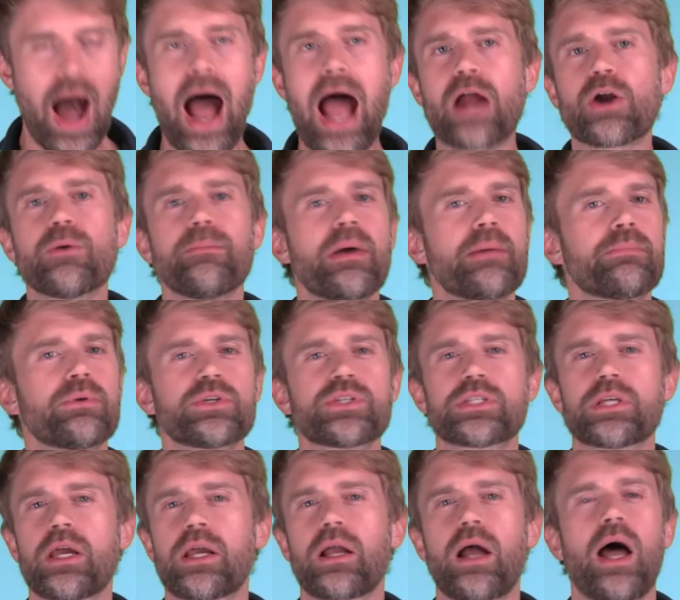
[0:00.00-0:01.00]
I remember
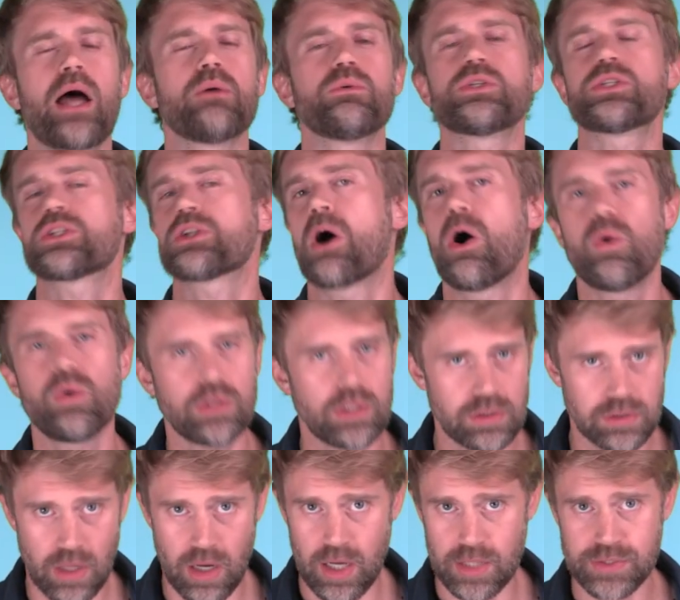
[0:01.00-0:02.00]
saying I was totally
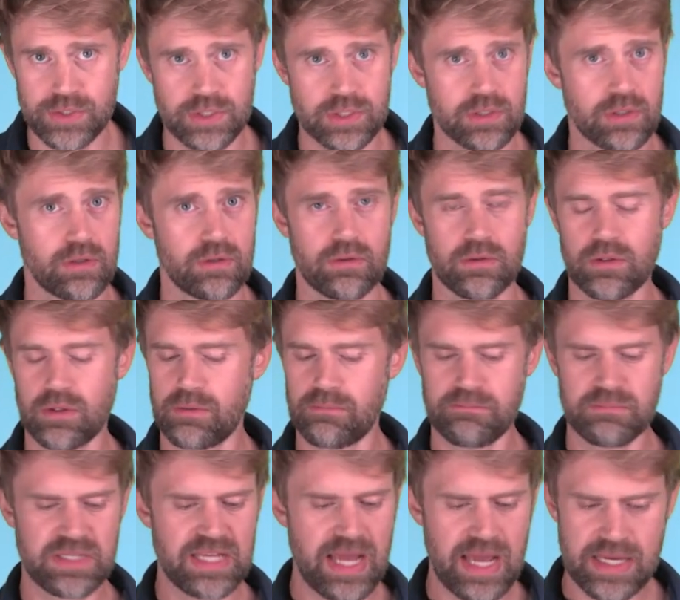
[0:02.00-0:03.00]
lost. The
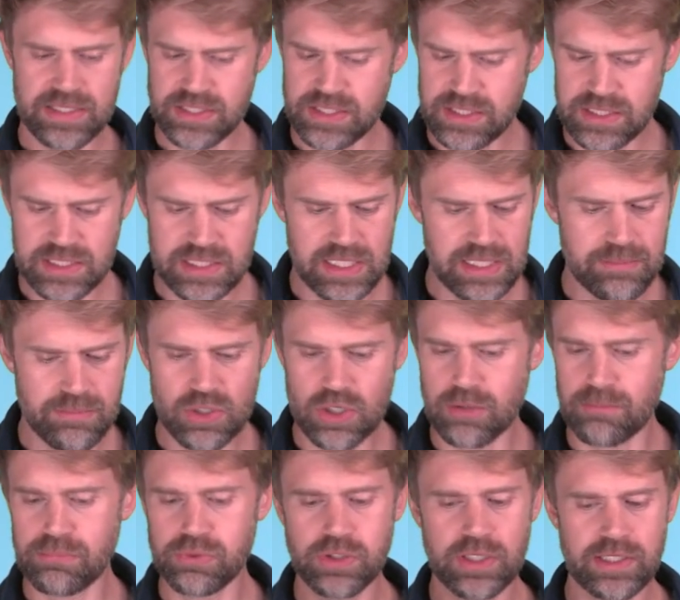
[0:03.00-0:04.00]
test seemed
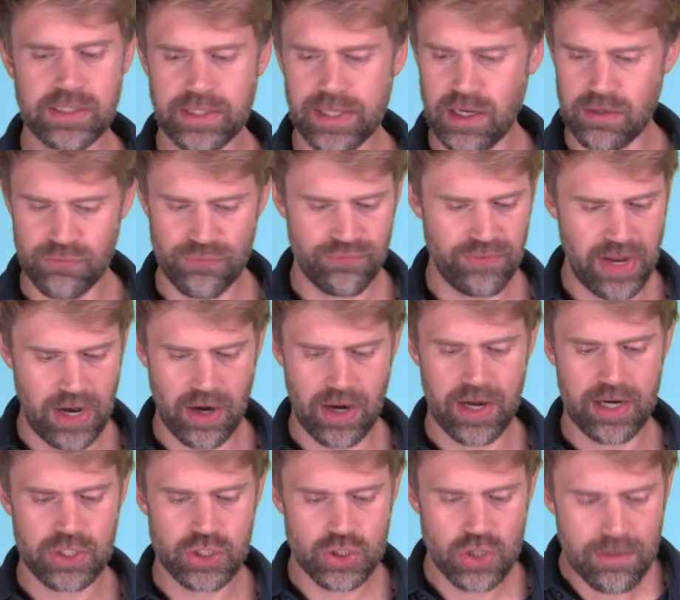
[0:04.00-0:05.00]
completely unfair,
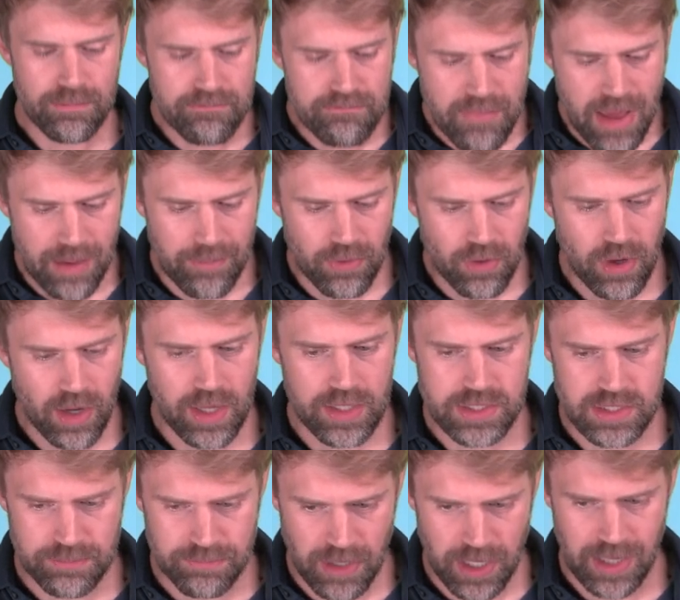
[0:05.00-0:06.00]
and I should have
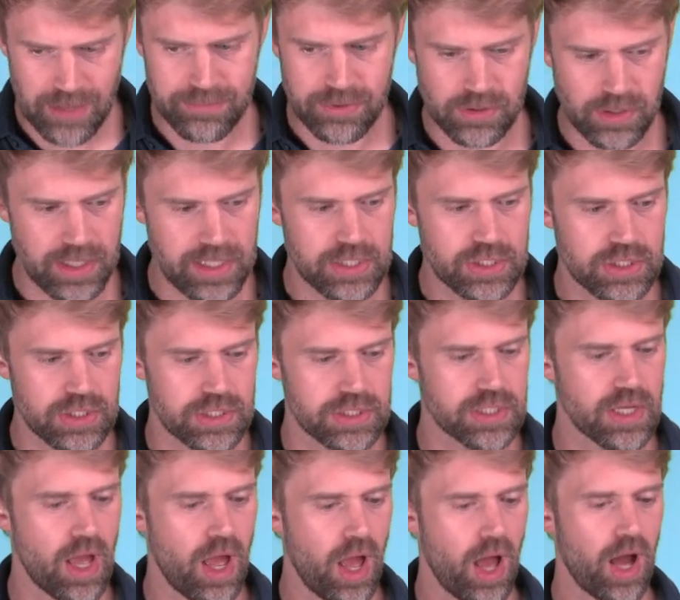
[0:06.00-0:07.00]
memorized the
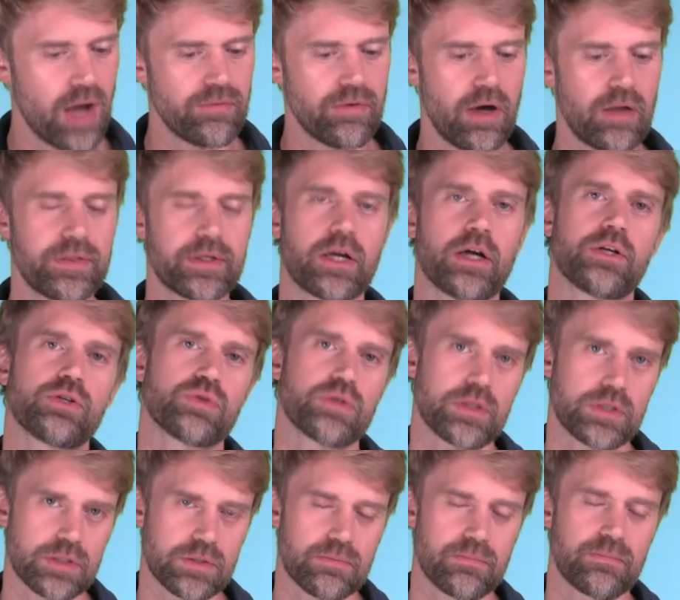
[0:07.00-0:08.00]
populations of all the
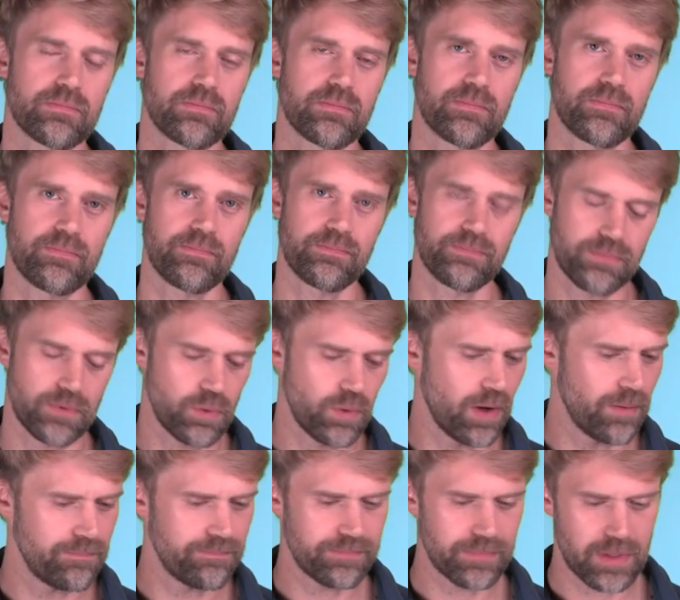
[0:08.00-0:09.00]
countries.
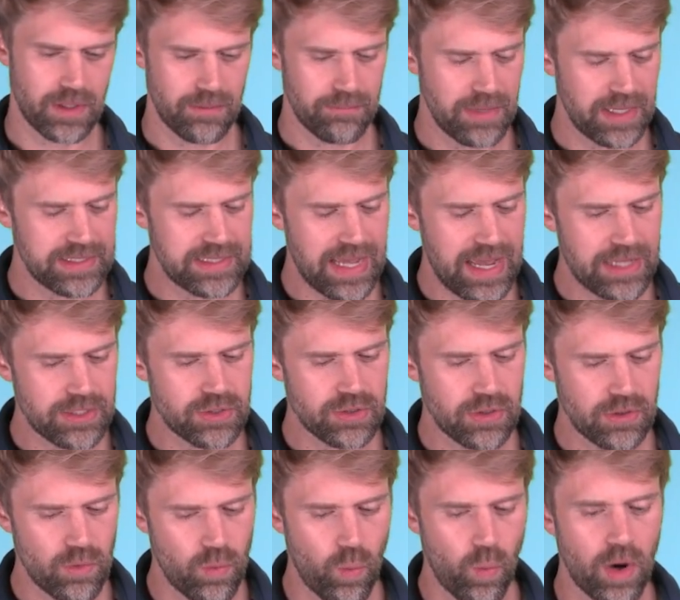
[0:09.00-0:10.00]
Well, my dad
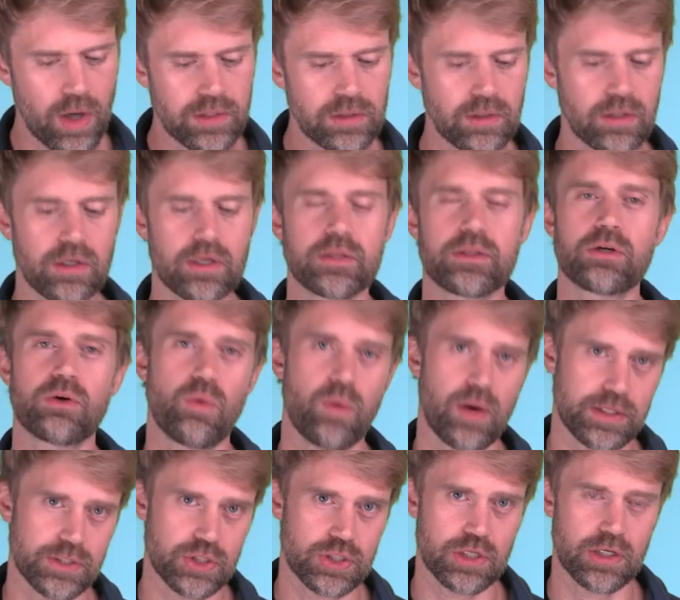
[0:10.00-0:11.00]
took one look at the
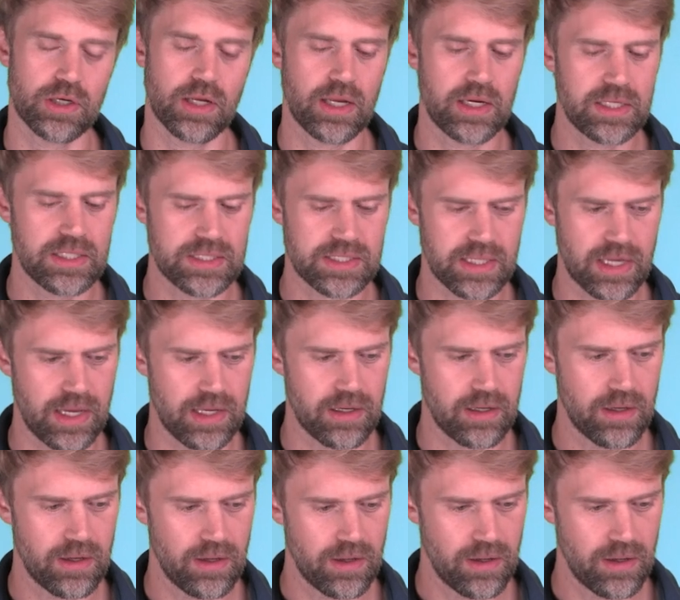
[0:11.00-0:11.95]
question and he said,